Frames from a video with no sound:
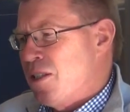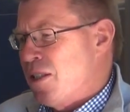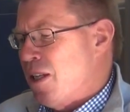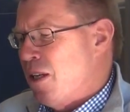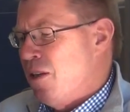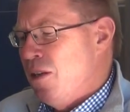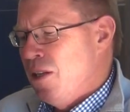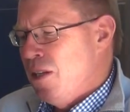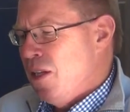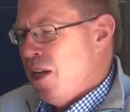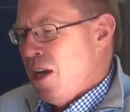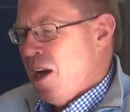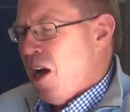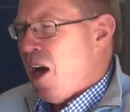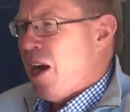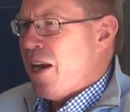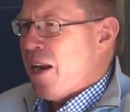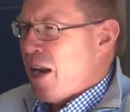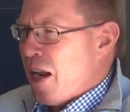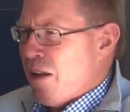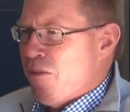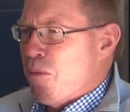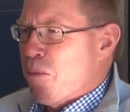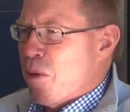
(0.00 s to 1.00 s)
So I
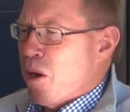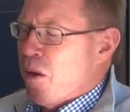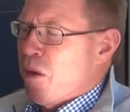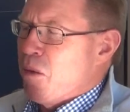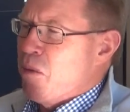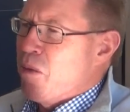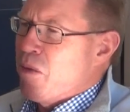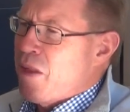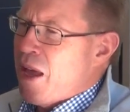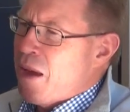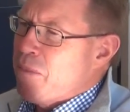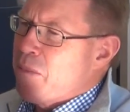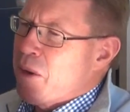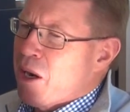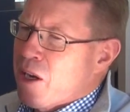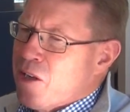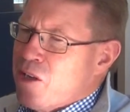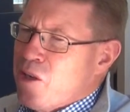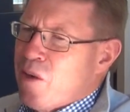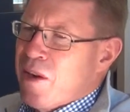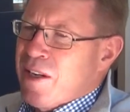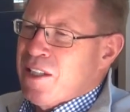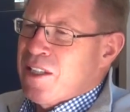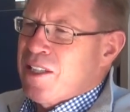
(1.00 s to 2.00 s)
don't have a problem with that. But I
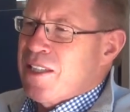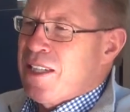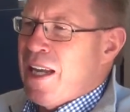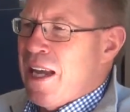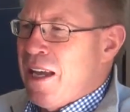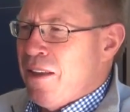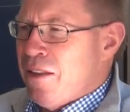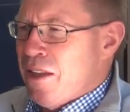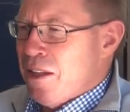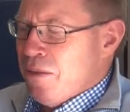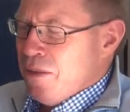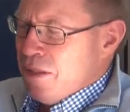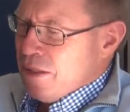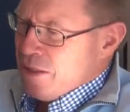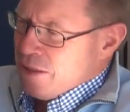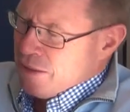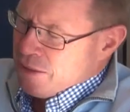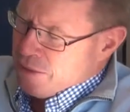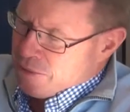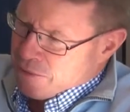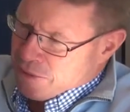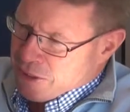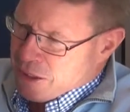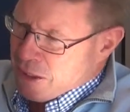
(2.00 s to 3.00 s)
do understand
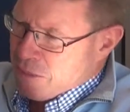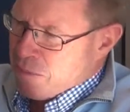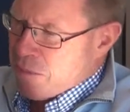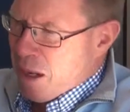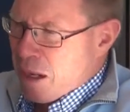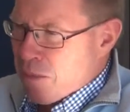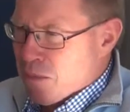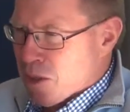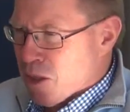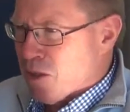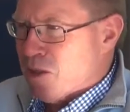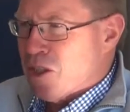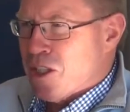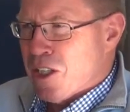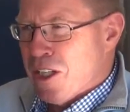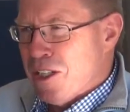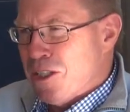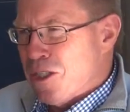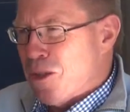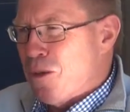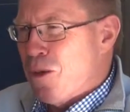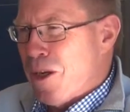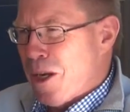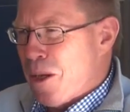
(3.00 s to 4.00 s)
that, bums on
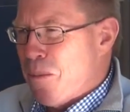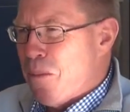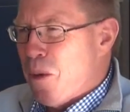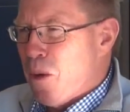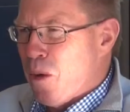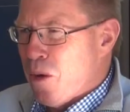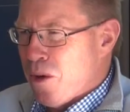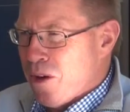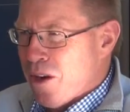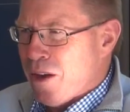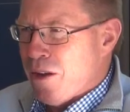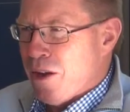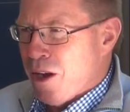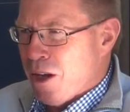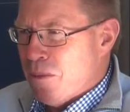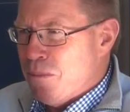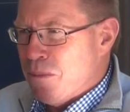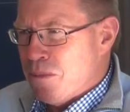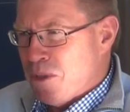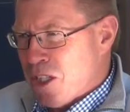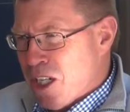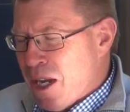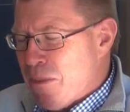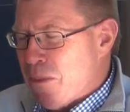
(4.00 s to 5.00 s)
seats are really important.
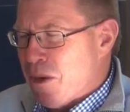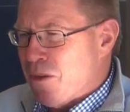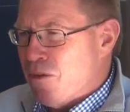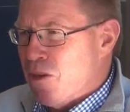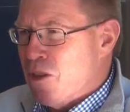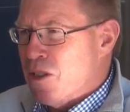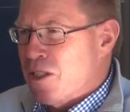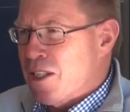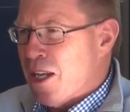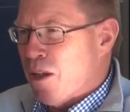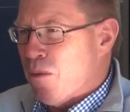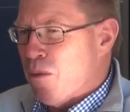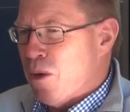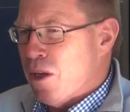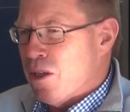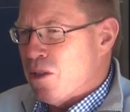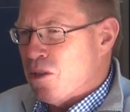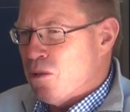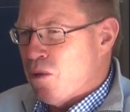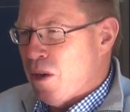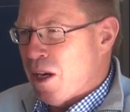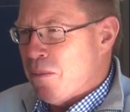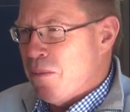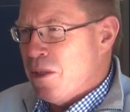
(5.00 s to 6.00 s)
I'm chairman of New South
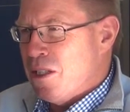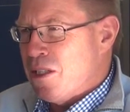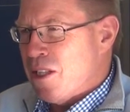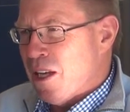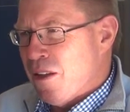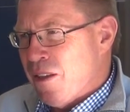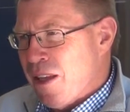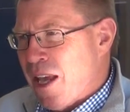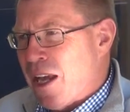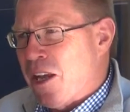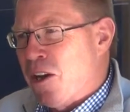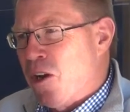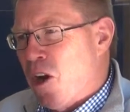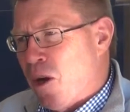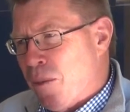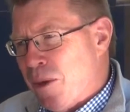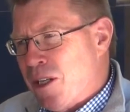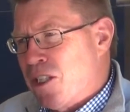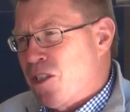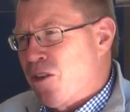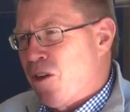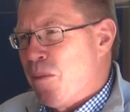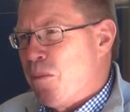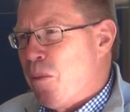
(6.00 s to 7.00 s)
Wales Rugby, so the
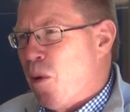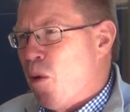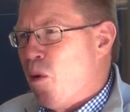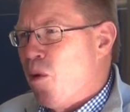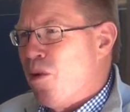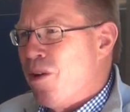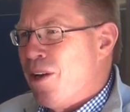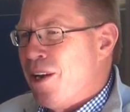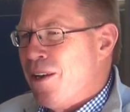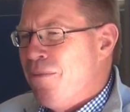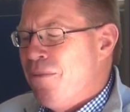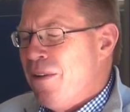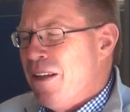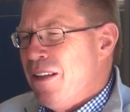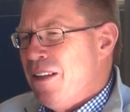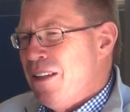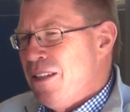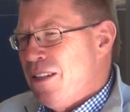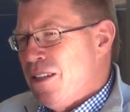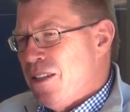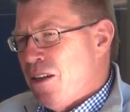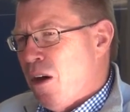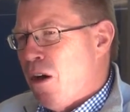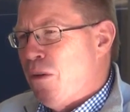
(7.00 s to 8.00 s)
economics are important. And
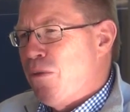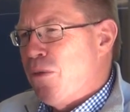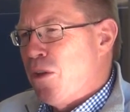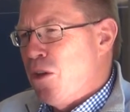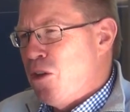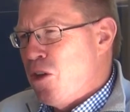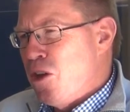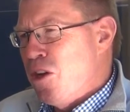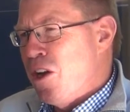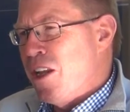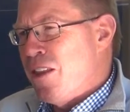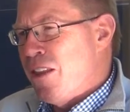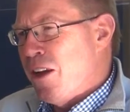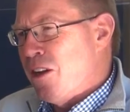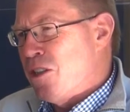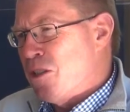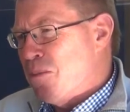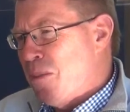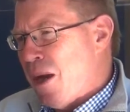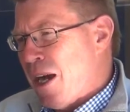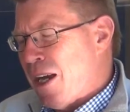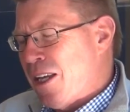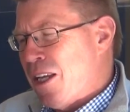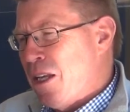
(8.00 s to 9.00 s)
often you need
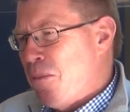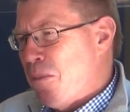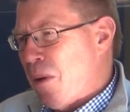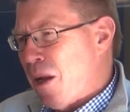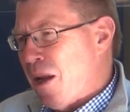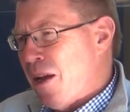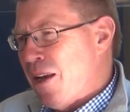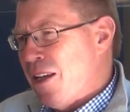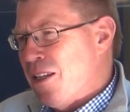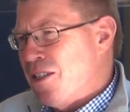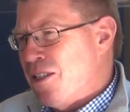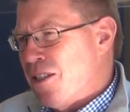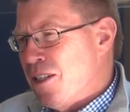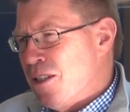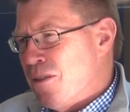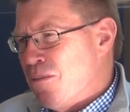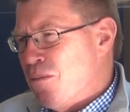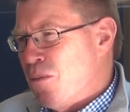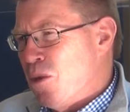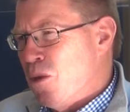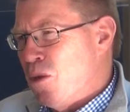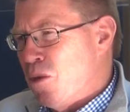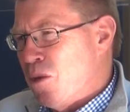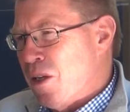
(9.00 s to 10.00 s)
those marquee players
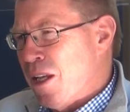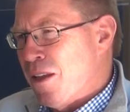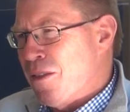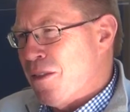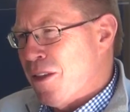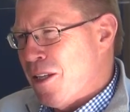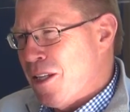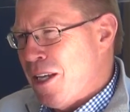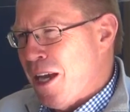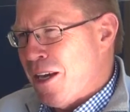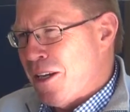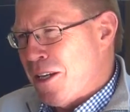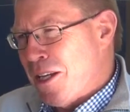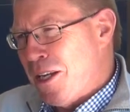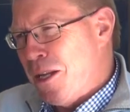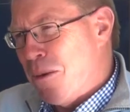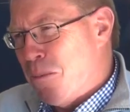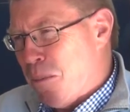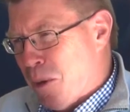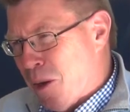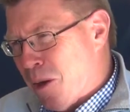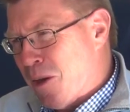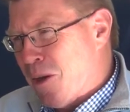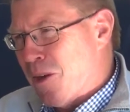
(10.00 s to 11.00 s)
that will get the young
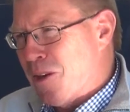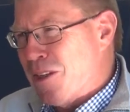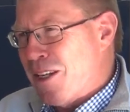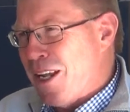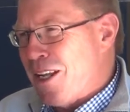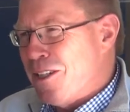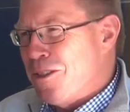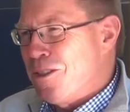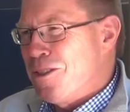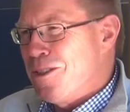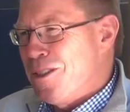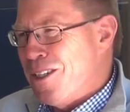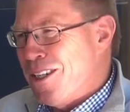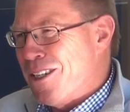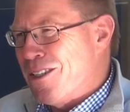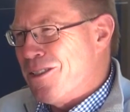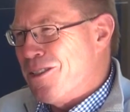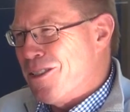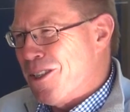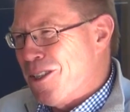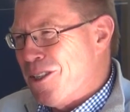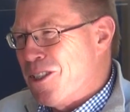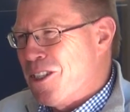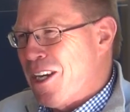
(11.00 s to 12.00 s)
kid pulling on dad's,
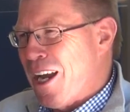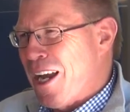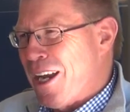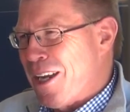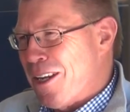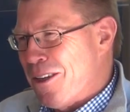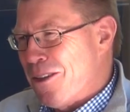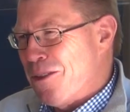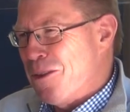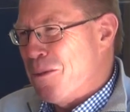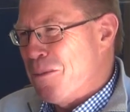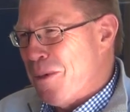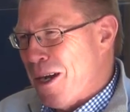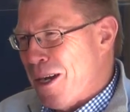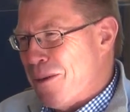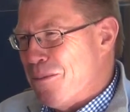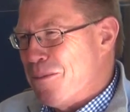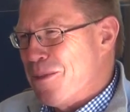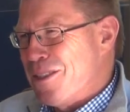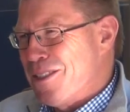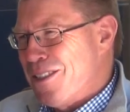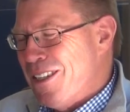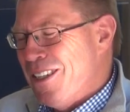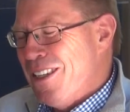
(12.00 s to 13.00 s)
sort of jacket or
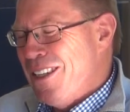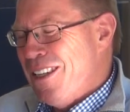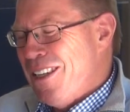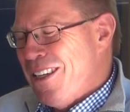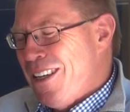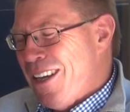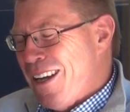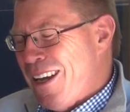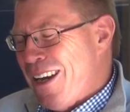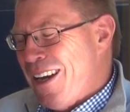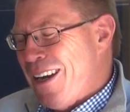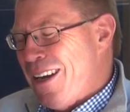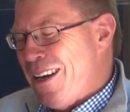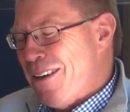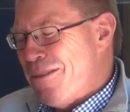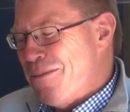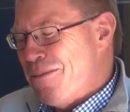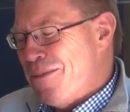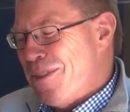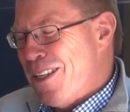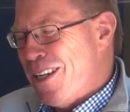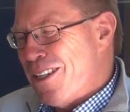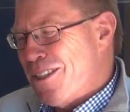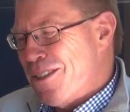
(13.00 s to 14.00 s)
mum's,
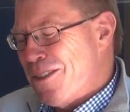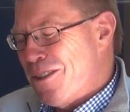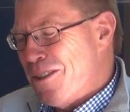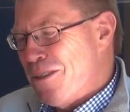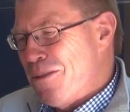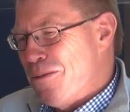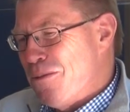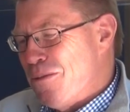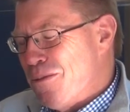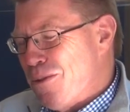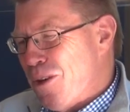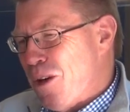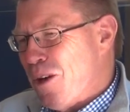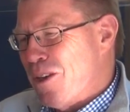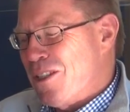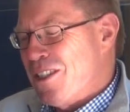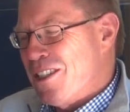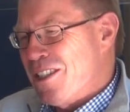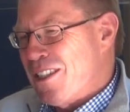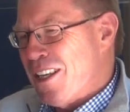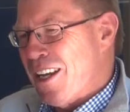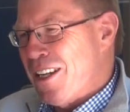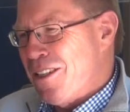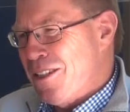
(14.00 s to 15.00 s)
sort of frock
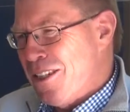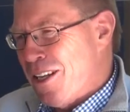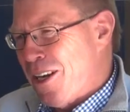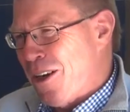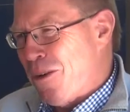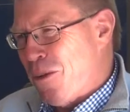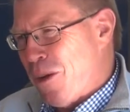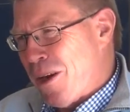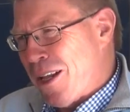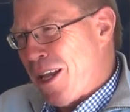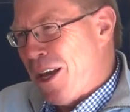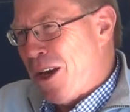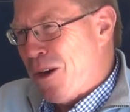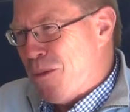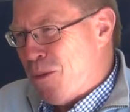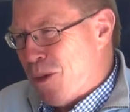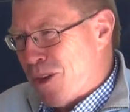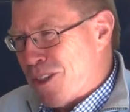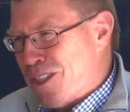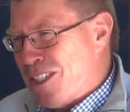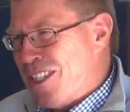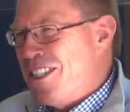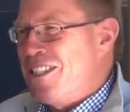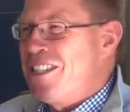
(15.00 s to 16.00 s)
to say, I want to go and
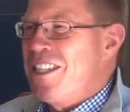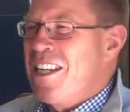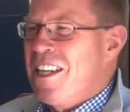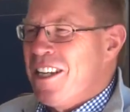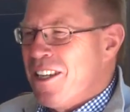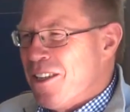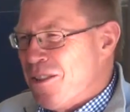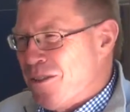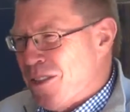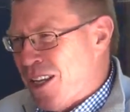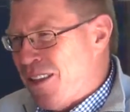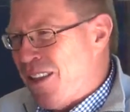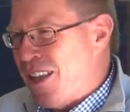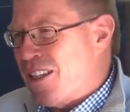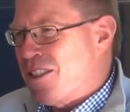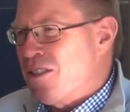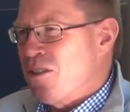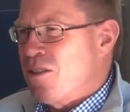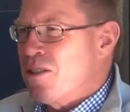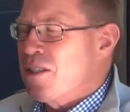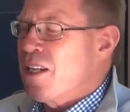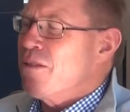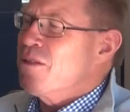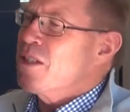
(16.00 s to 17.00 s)
watch Izzy and that
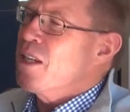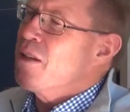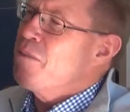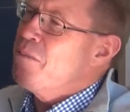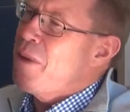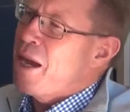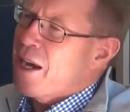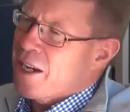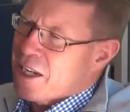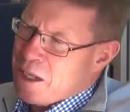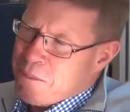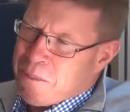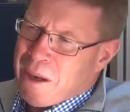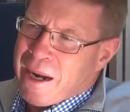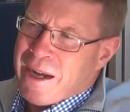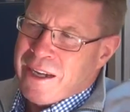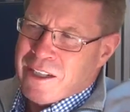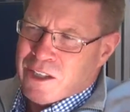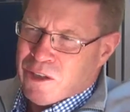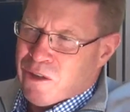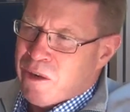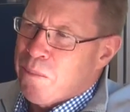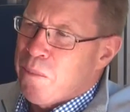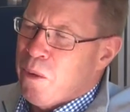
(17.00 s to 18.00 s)
sort of stuff. So the marquee
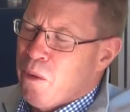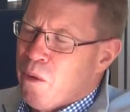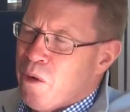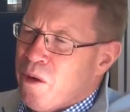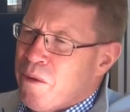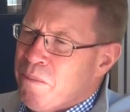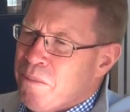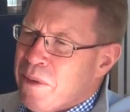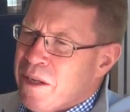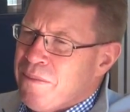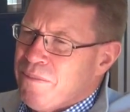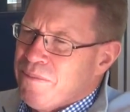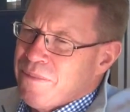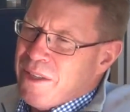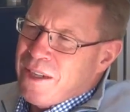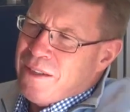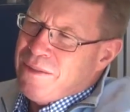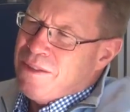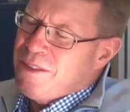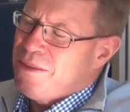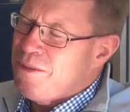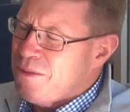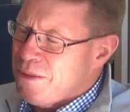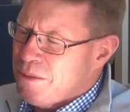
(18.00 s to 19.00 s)
players are important, but
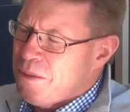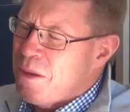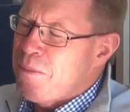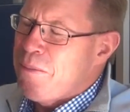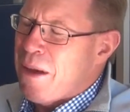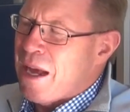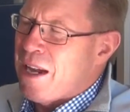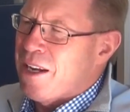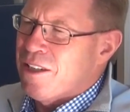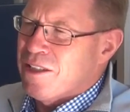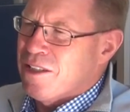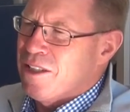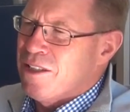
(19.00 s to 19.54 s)
a balance